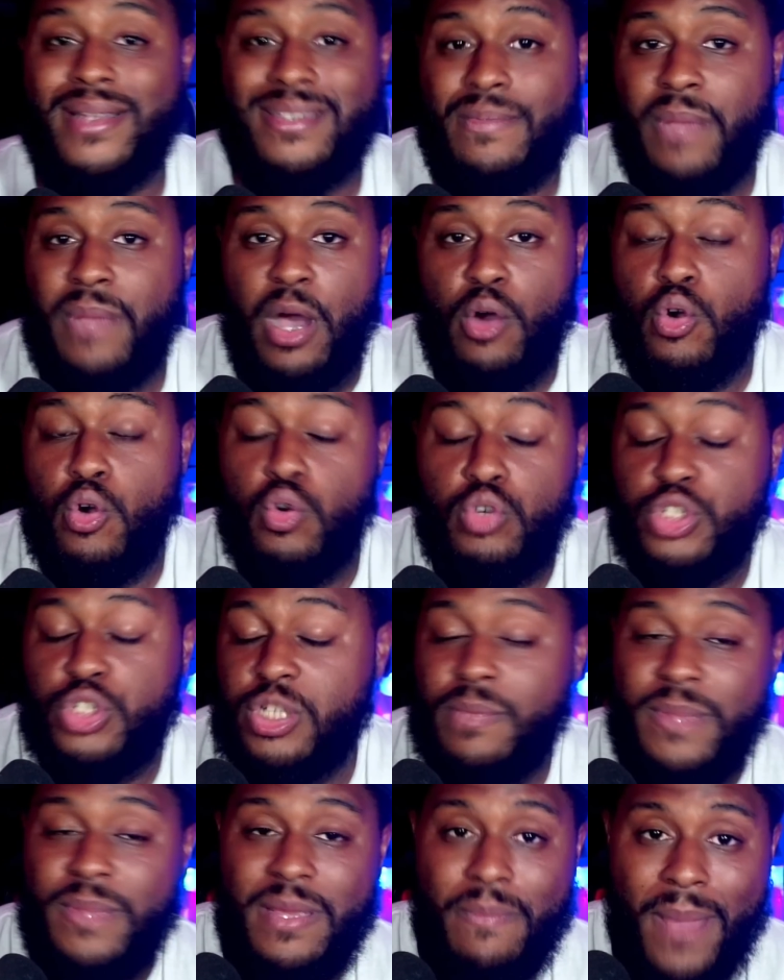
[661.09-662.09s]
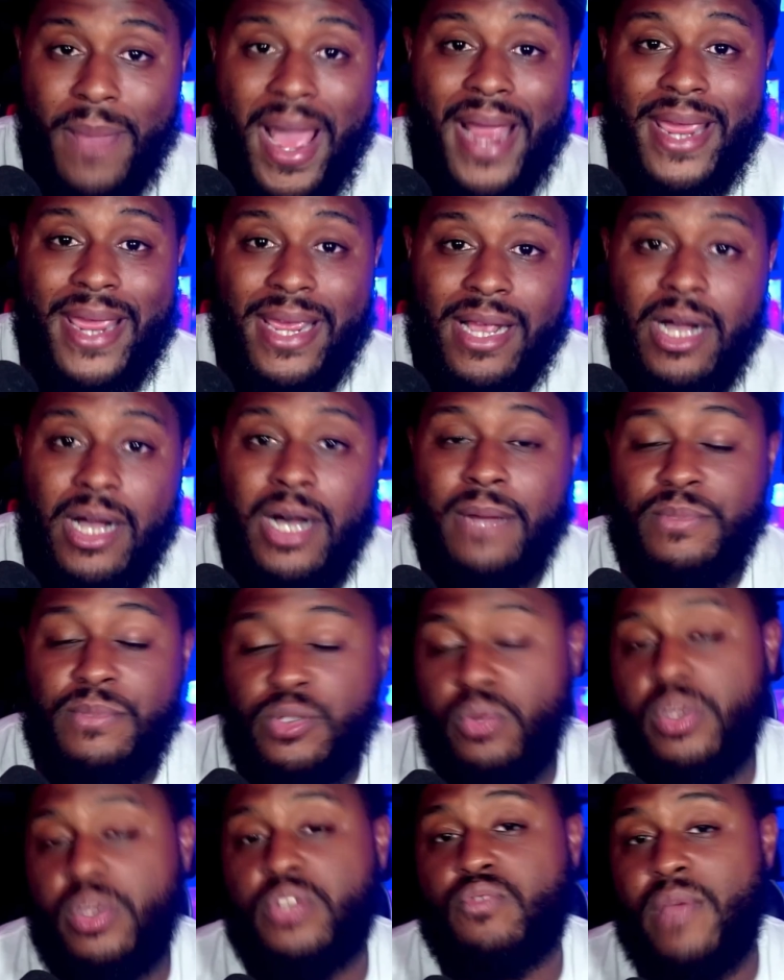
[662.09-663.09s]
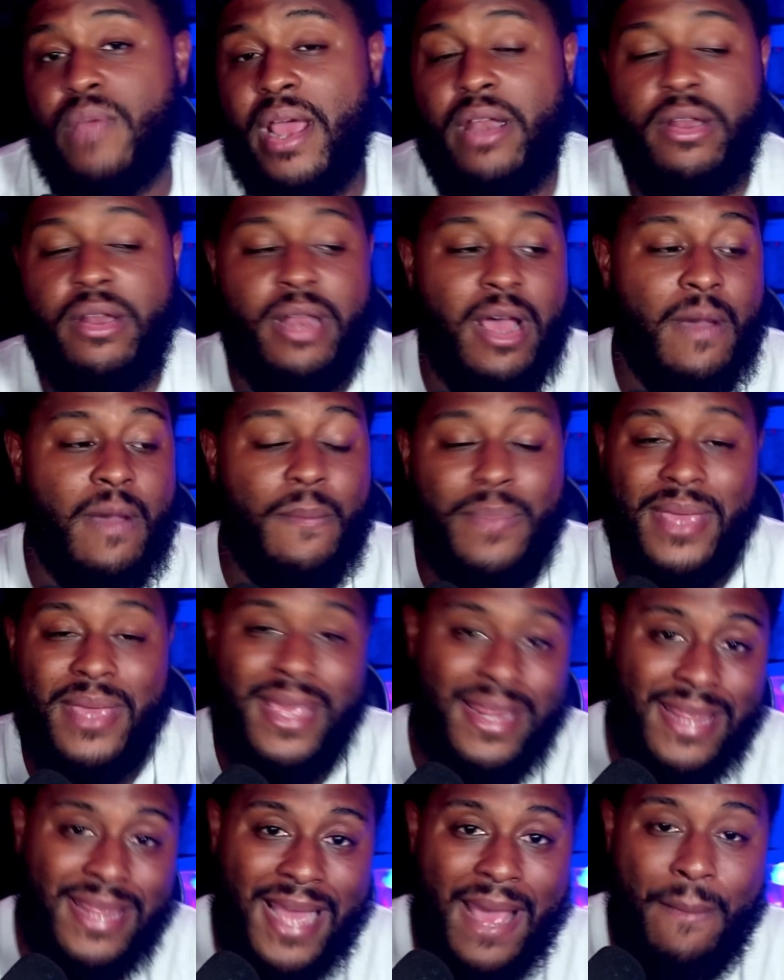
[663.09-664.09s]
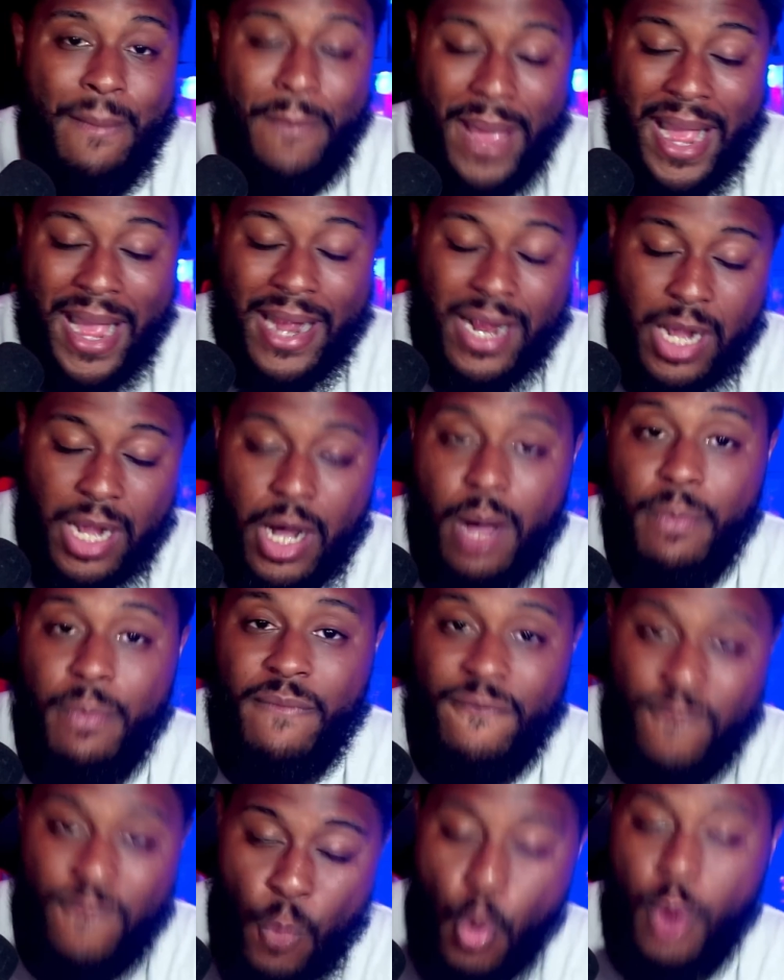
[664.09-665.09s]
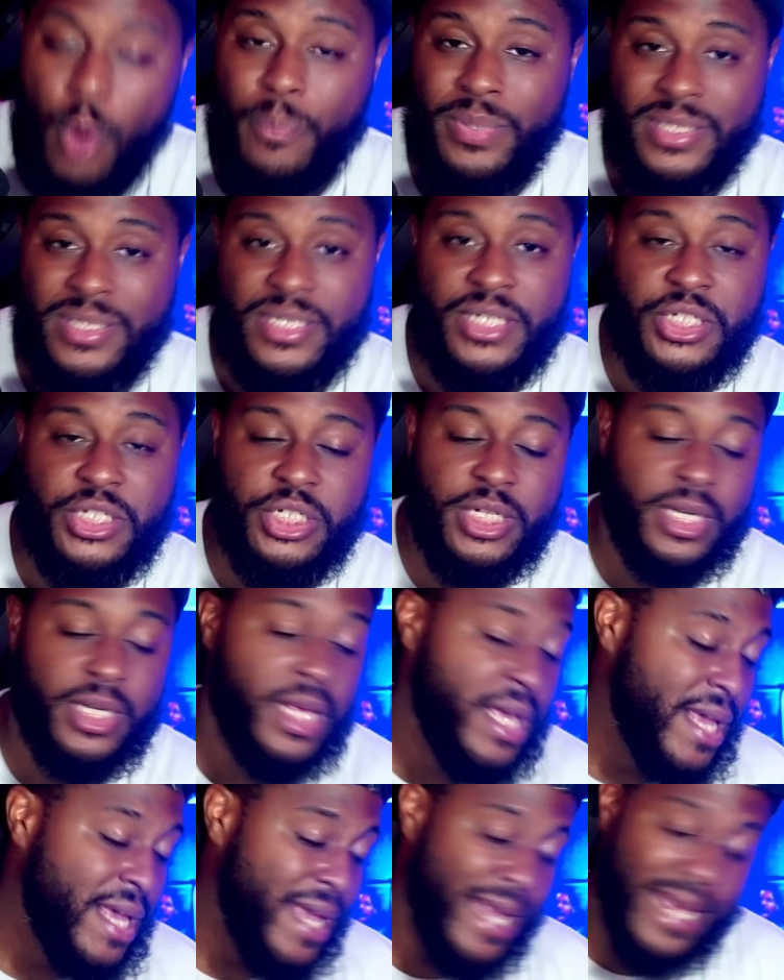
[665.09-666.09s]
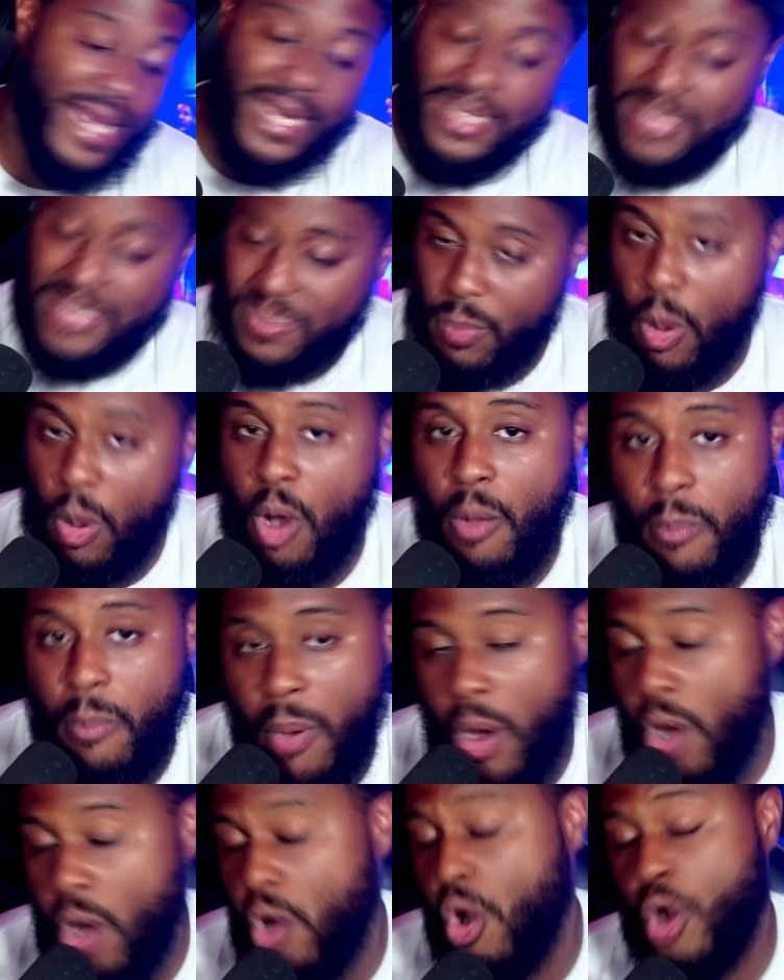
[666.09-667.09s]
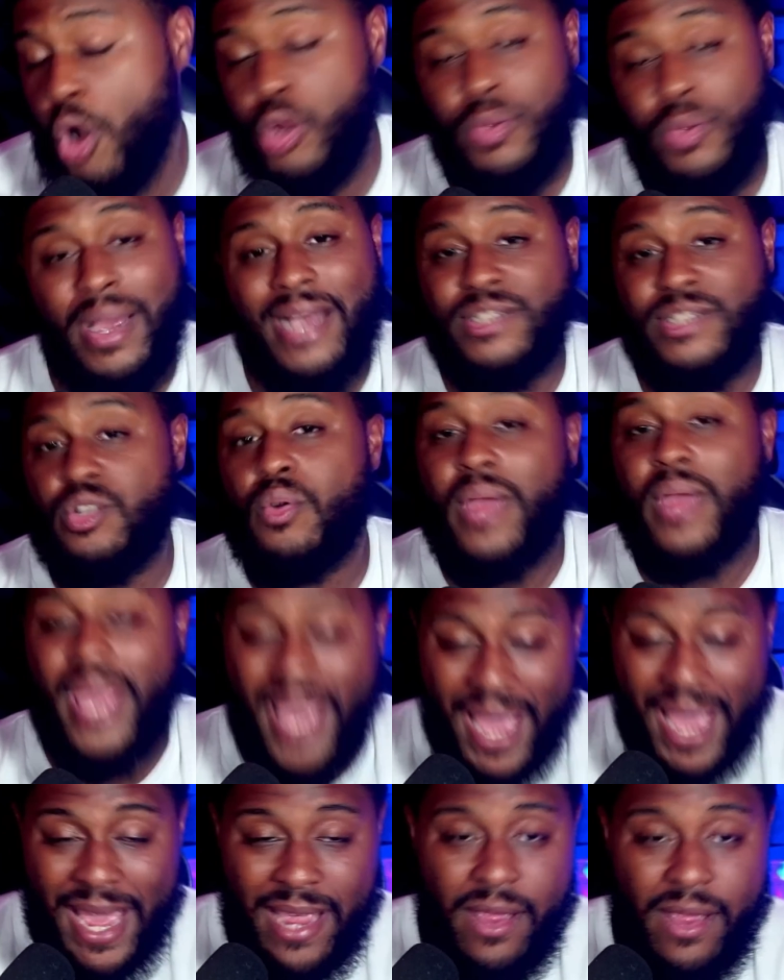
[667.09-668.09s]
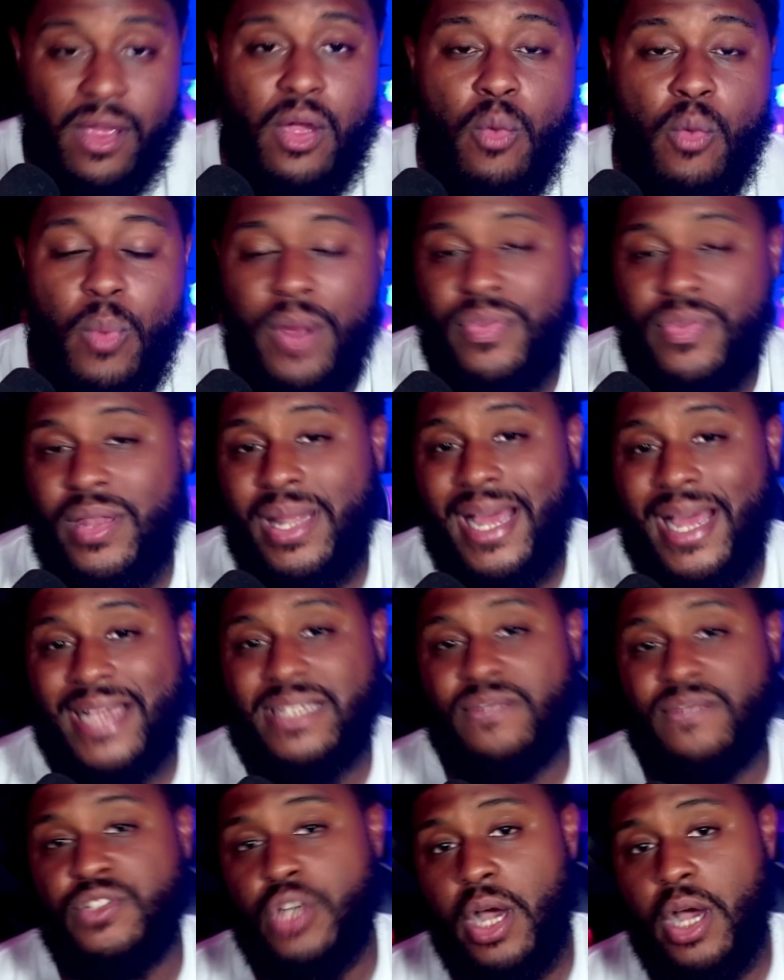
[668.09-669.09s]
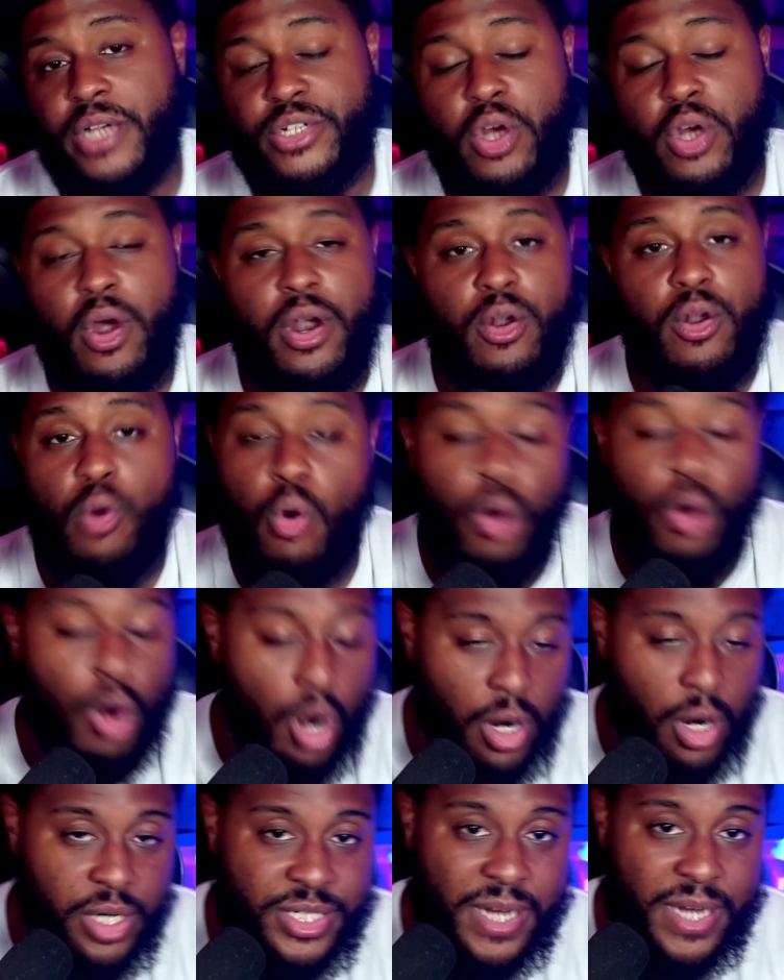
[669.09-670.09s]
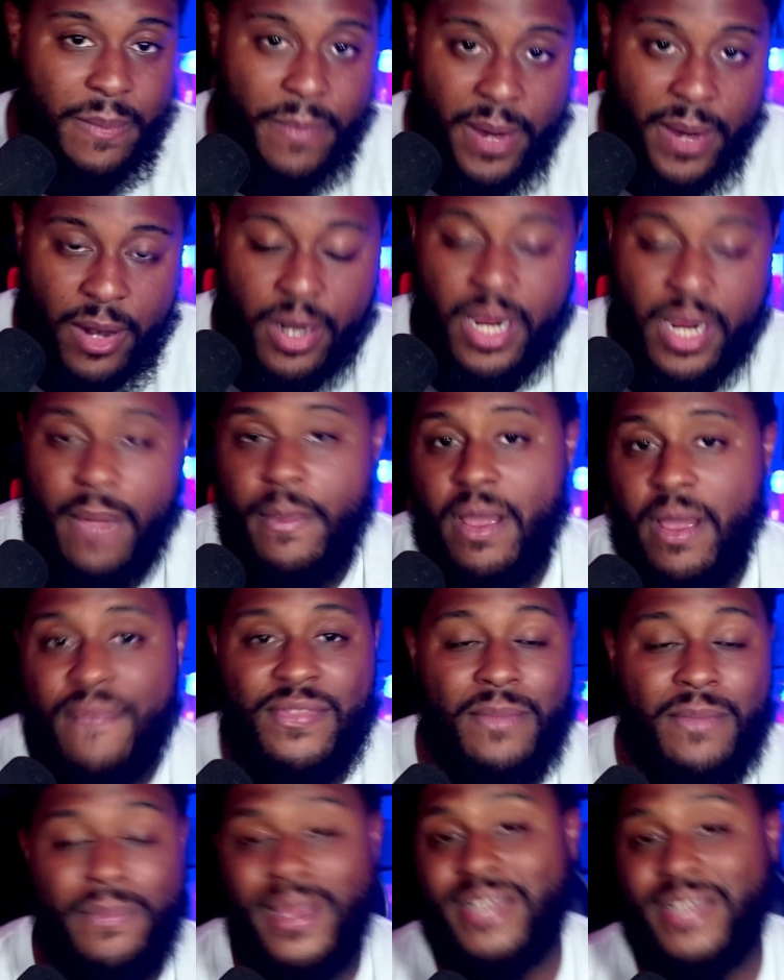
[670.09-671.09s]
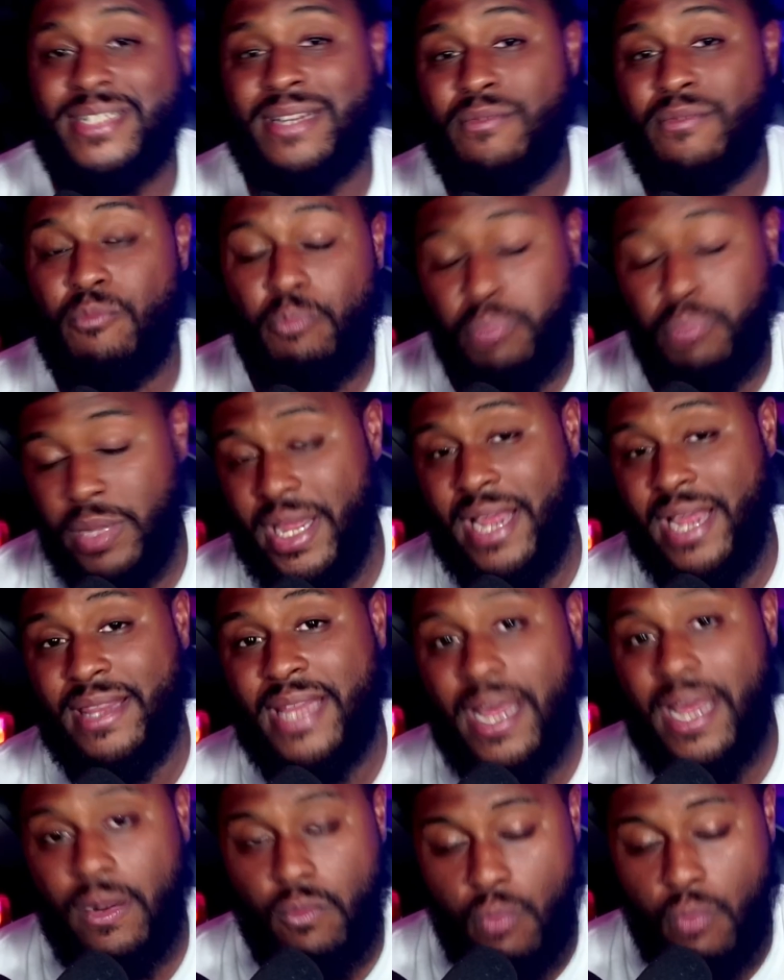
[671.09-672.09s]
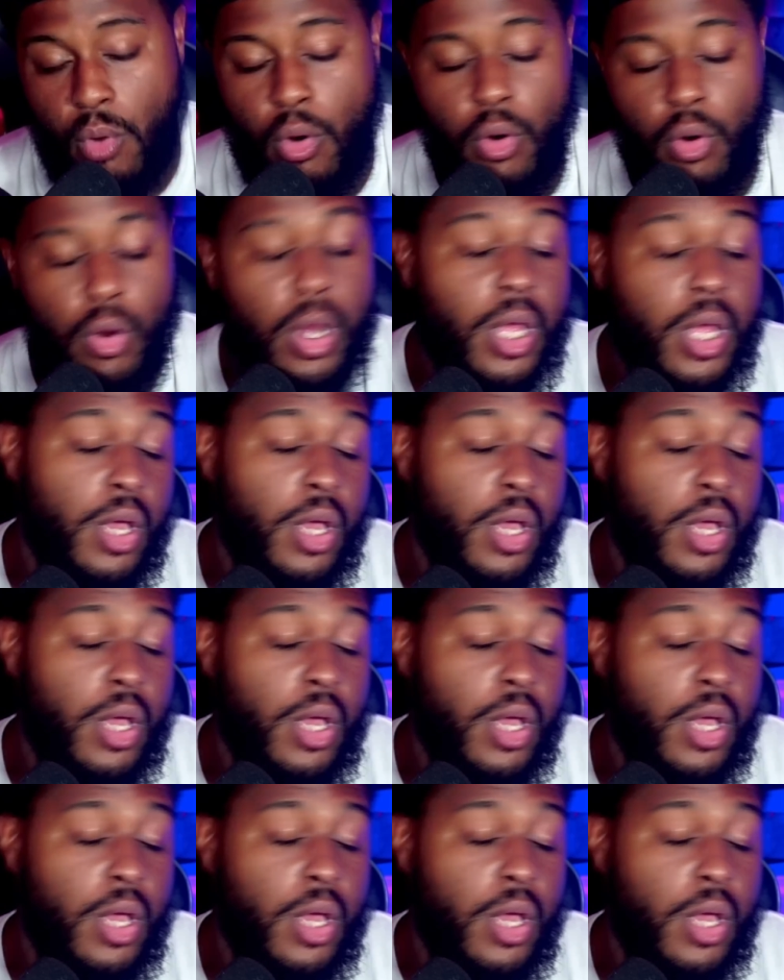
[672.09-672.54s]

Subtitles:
about who should be backing up Julius Randle now and being that backup four position? It is small ball. Are you guys okay with the likes of Josh Hart or RJ Barrett coming off the bench and playing that role?